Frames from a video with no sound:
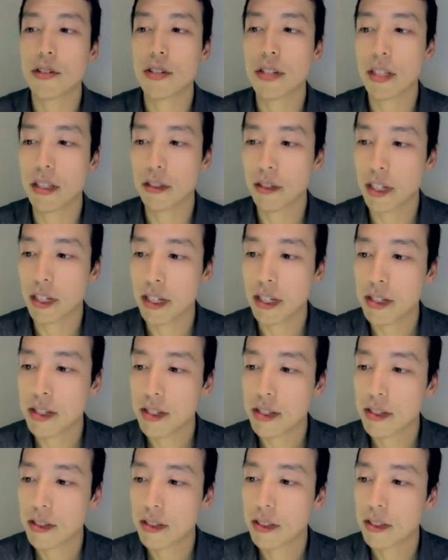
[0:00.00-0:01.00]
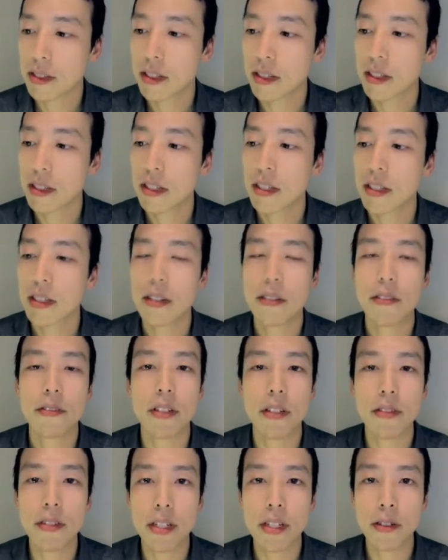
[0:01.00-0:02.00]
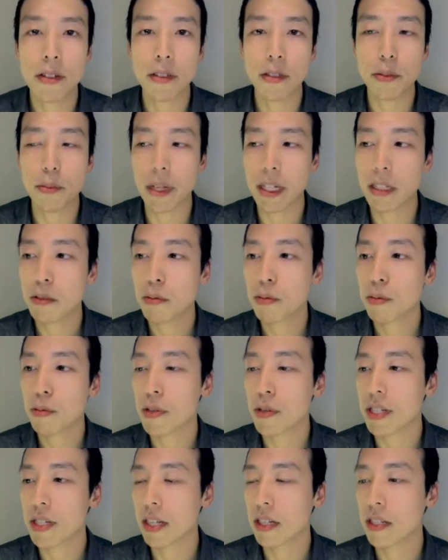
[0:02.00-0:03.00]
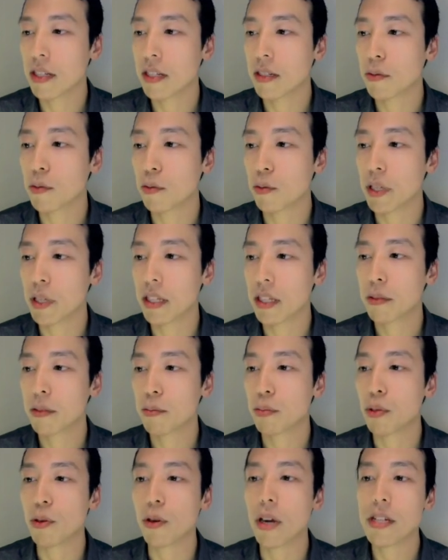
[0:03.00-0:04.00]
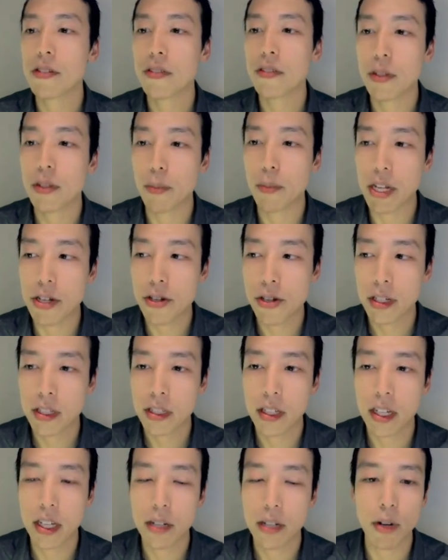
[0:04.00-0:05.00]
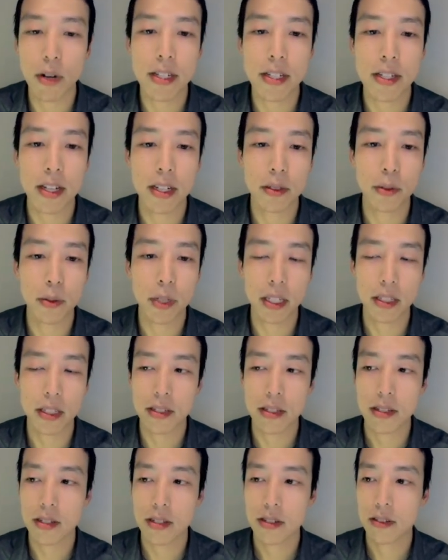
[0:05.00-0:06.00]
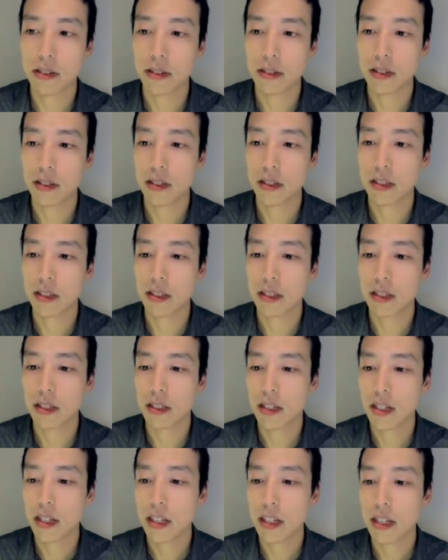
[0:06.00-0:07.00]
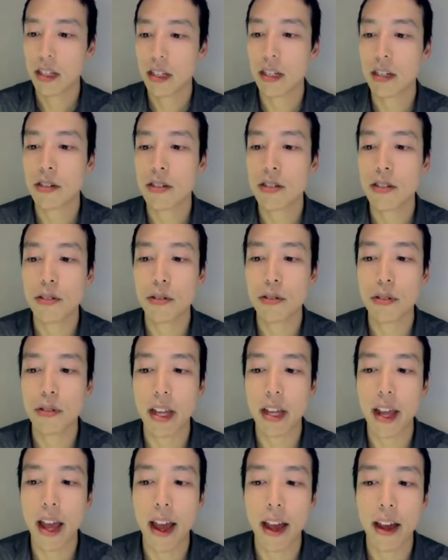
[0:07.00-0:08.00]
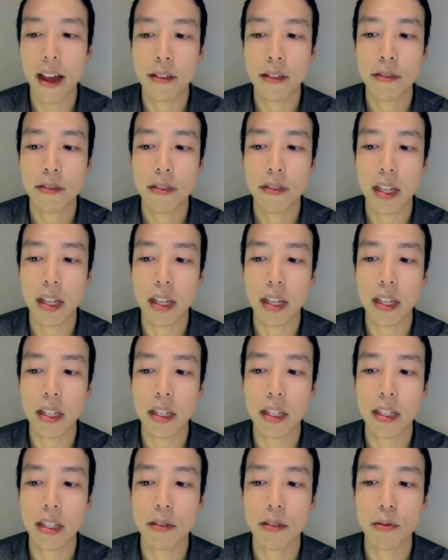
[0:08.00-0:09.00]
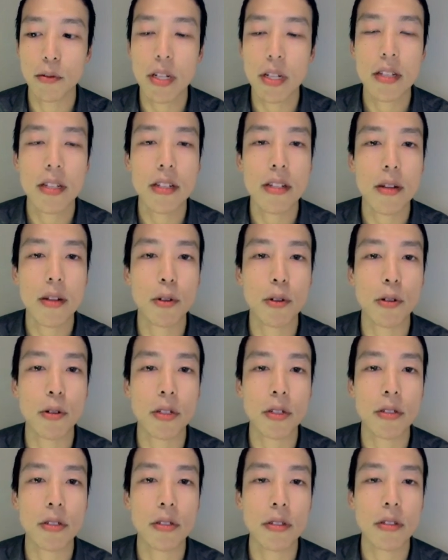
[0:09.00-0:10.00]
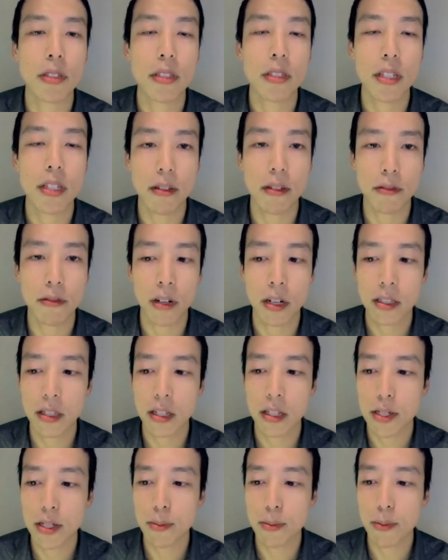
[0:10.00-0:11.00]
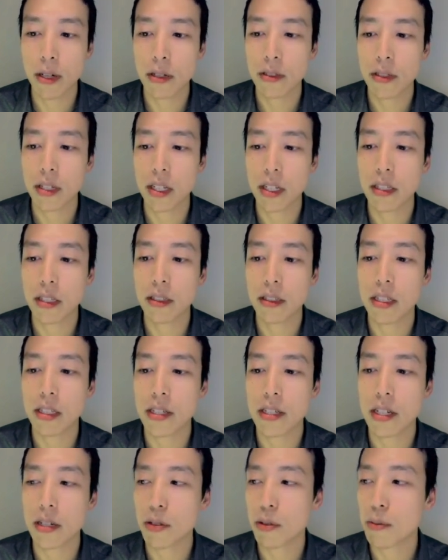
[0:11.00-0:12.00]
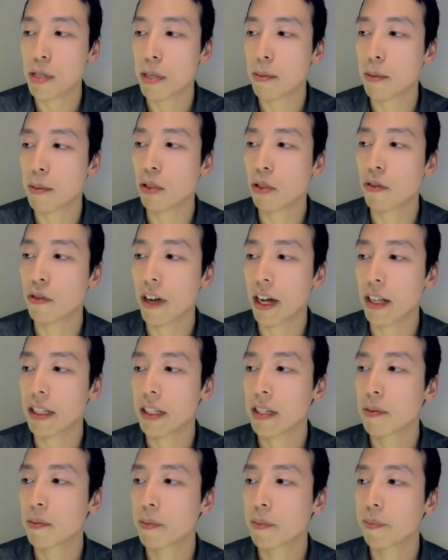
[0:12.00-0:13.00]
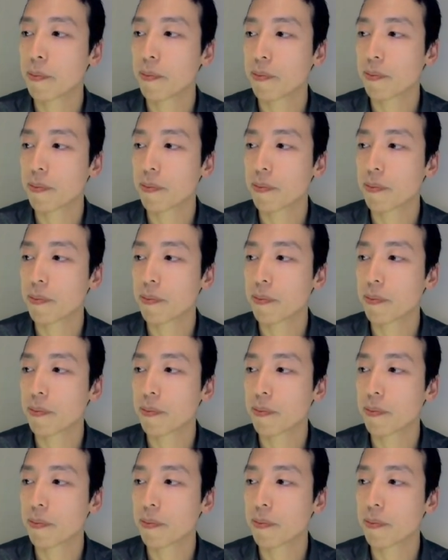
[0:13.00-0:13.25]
Here's another case. 50-year-old male presented with progressive dementia and right-sided weakness. Here too, they have a recent subcortical infarct that's small in the centrum seminal valley.